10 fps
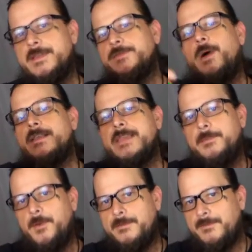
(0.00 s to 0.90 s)
So that's why I say
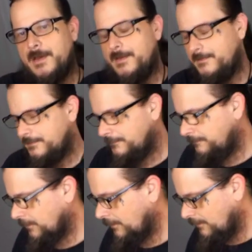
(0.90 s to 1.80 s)
0.5.
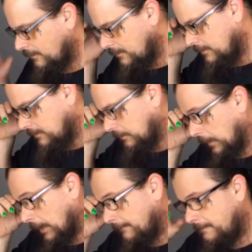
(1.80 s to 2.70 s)

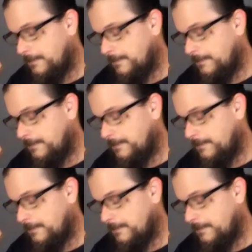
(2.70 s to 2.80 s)
Okay.